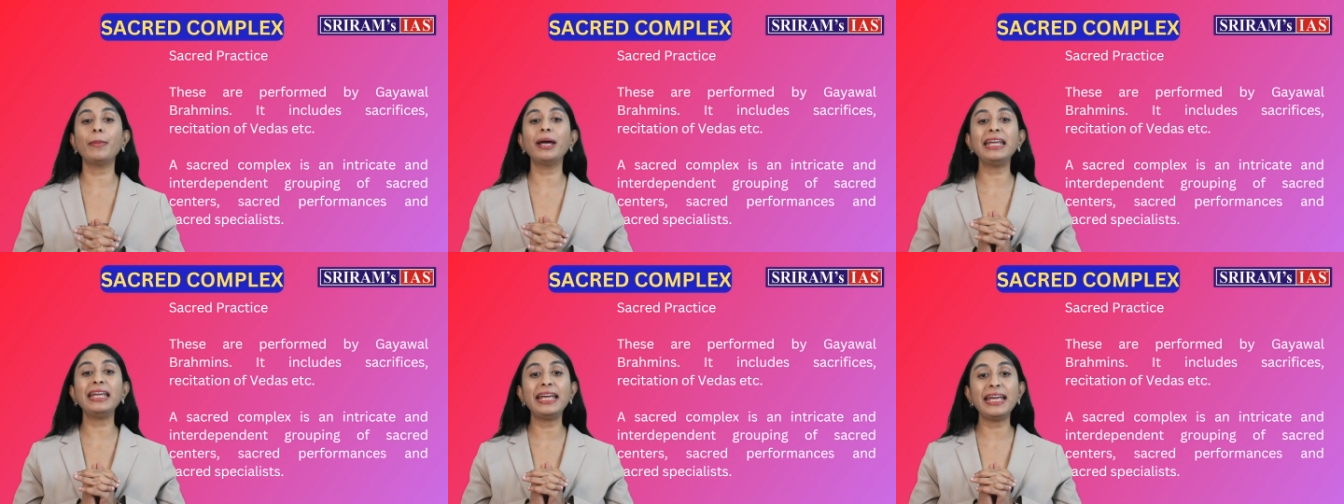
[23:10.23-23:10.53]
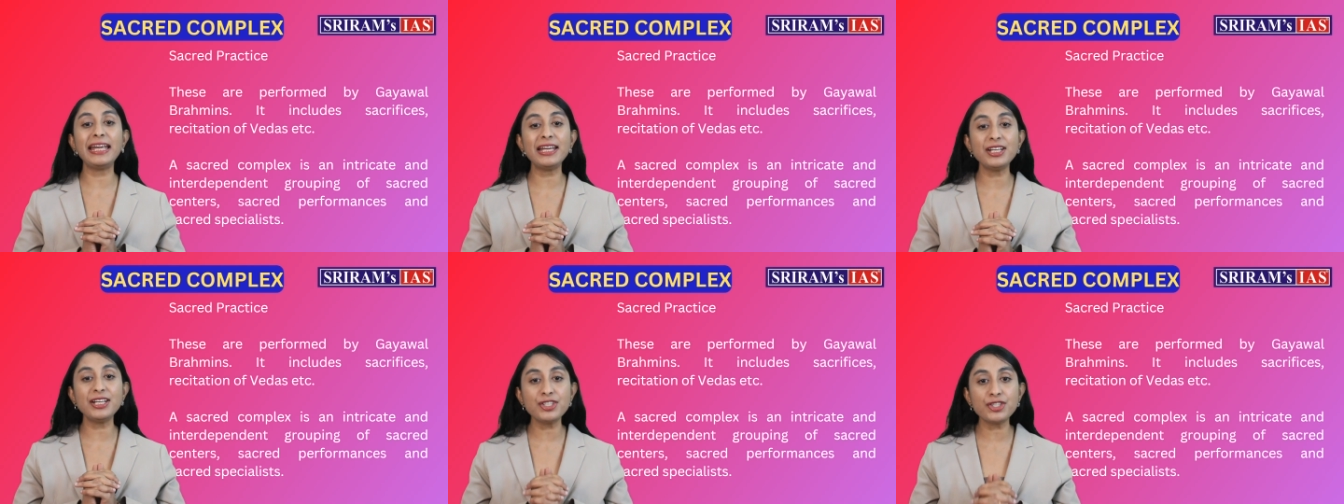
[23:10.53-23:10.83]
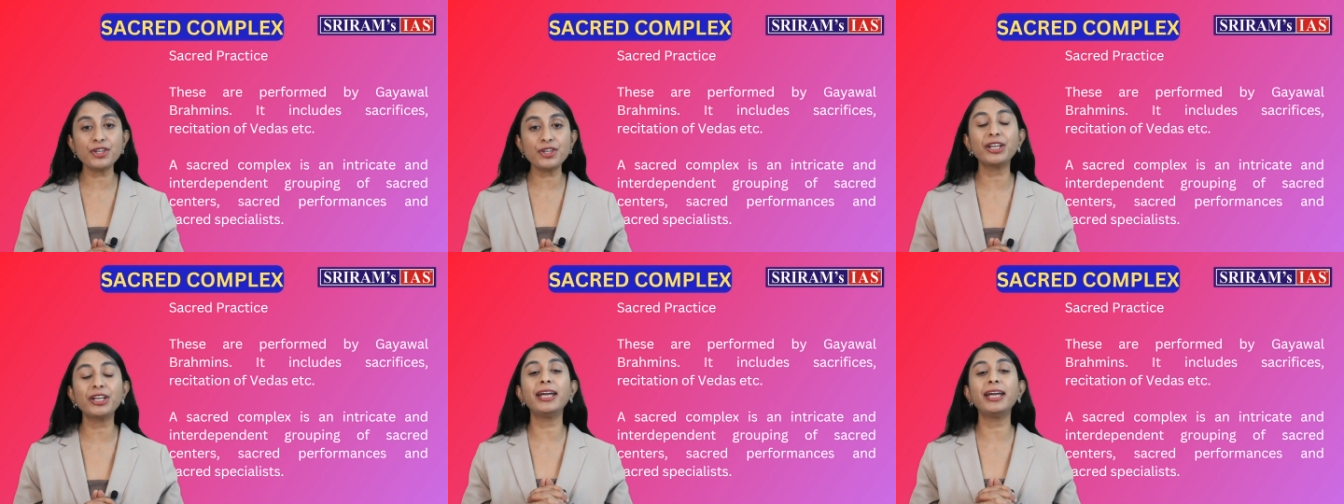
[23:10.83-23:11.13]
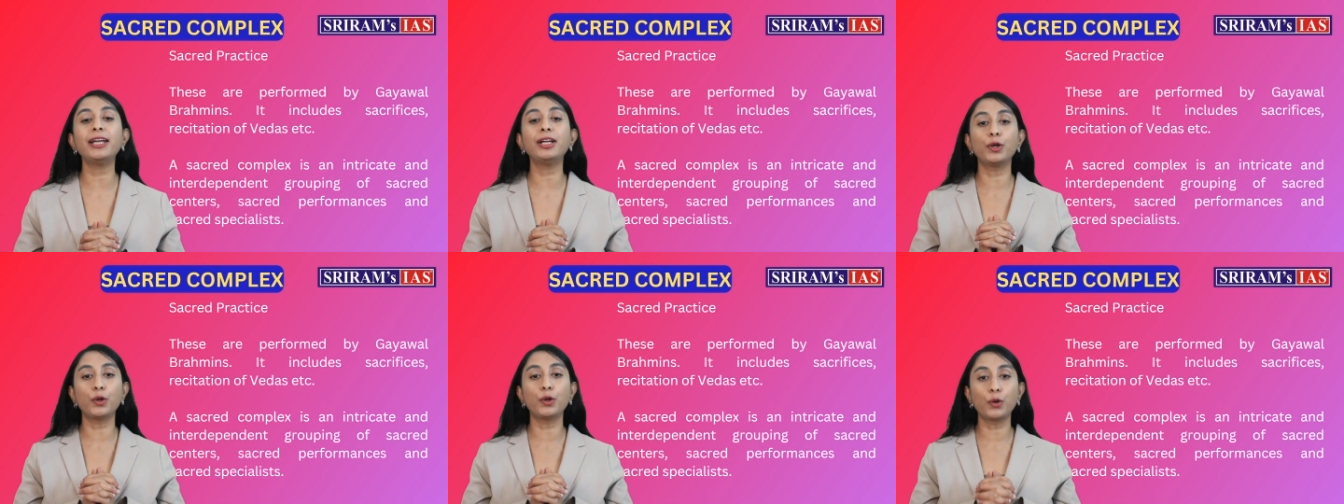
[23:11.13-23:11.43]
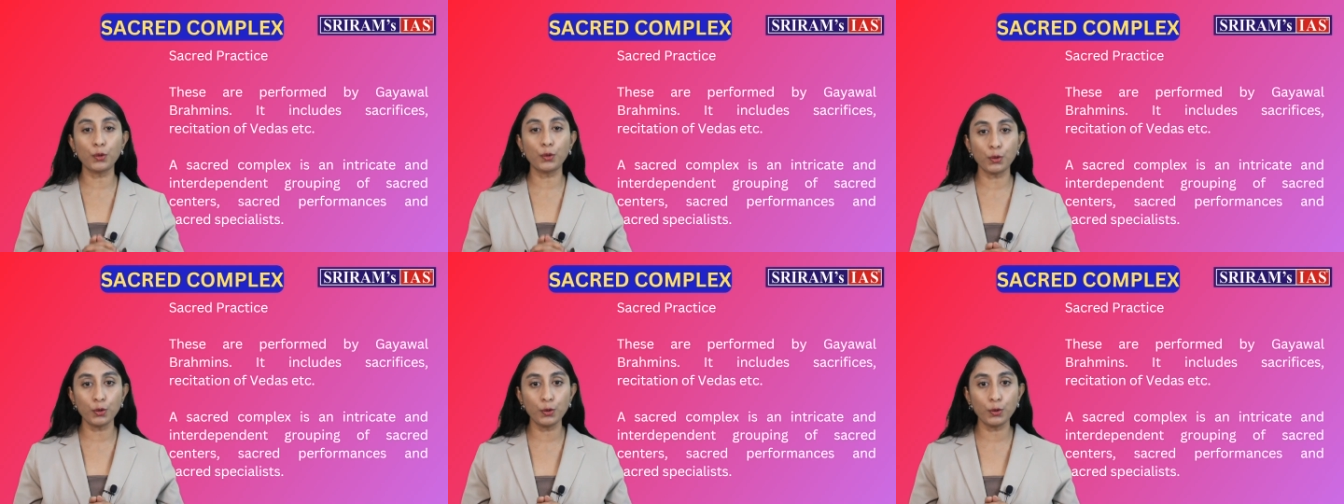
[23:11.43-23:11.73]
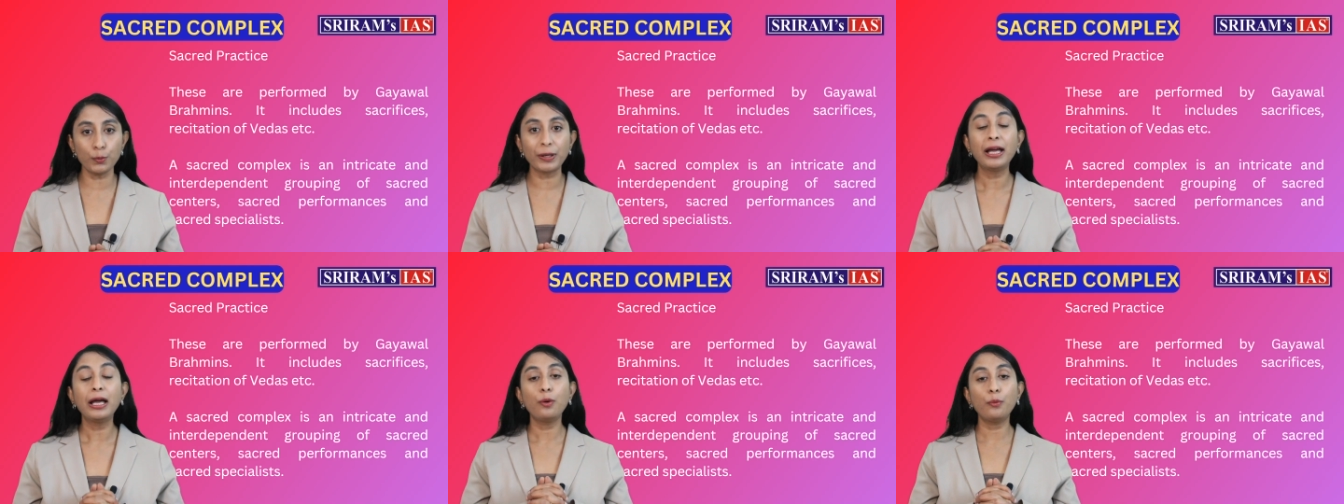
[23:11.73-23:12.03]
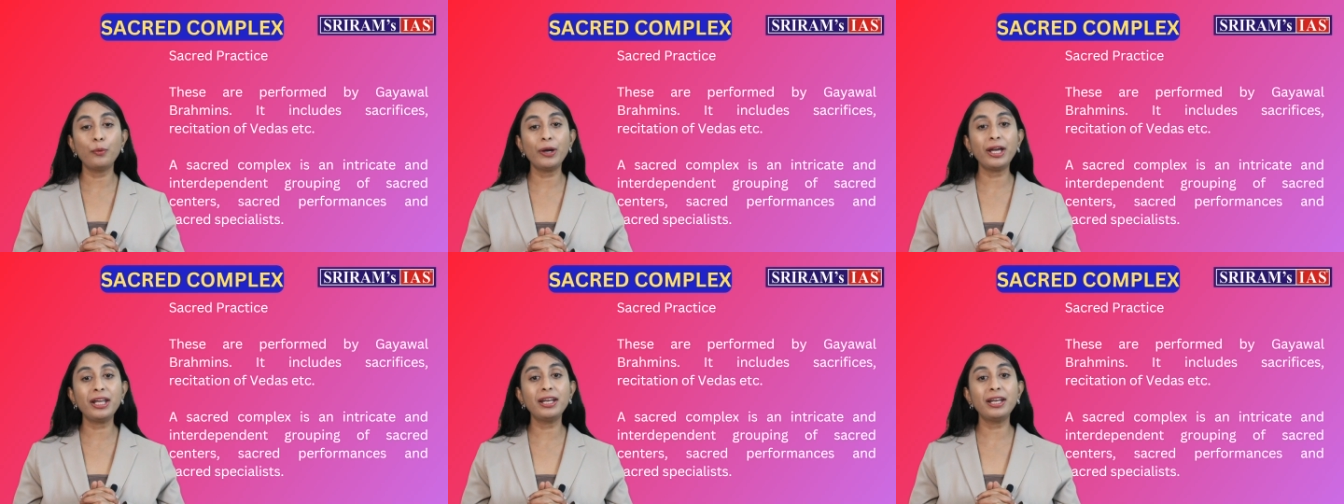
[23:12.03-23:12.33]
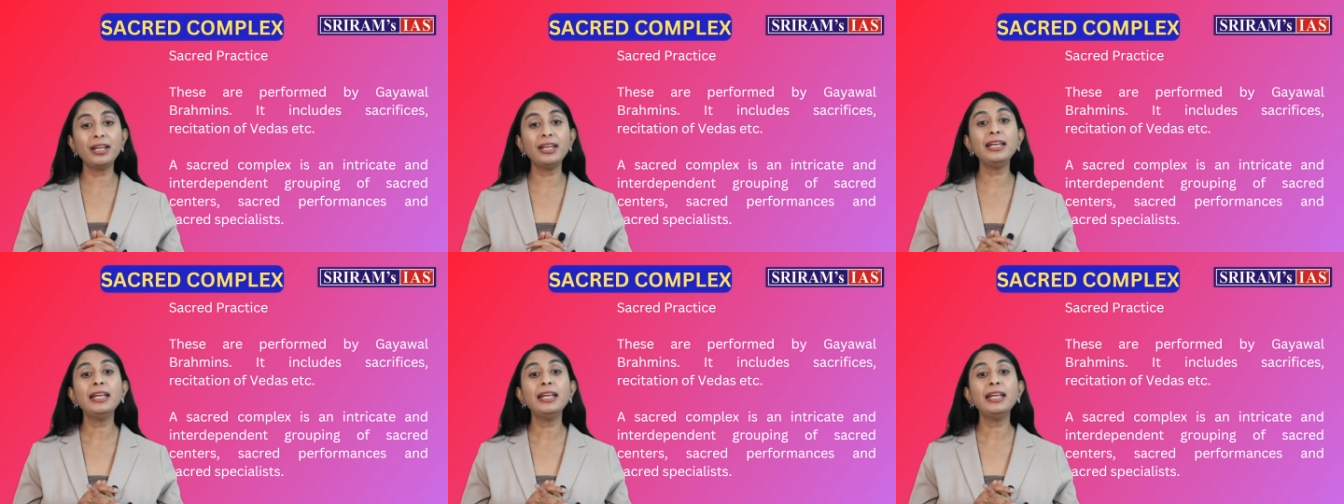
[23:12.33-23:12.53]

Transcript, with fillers: intricate group wherein